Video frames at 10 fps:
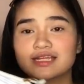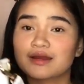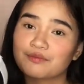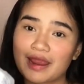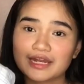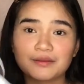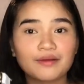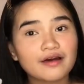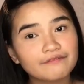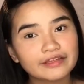Like brandy
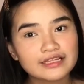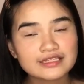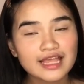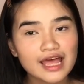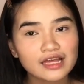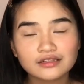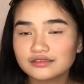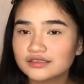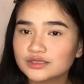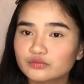Melville
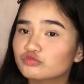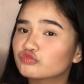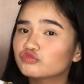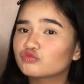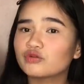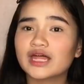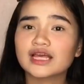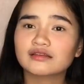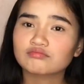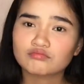style,
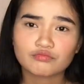like